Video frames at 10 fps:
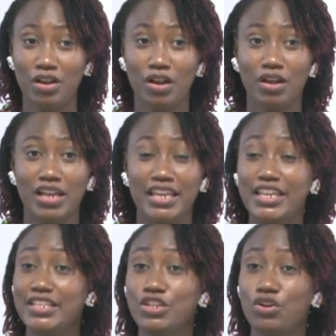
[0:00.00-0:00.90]

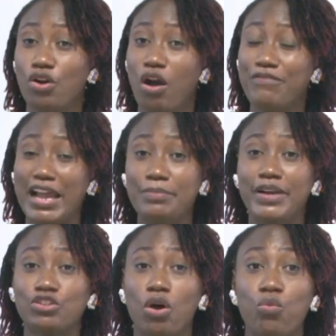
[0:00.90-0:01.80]
E, a
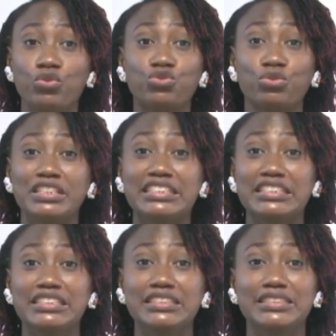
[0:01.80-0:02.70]
vibrator, wusu, gig, dig,
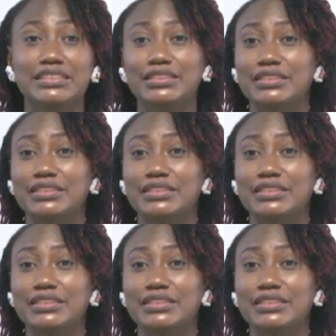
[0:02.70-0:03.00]
dig, dig, dig, dig.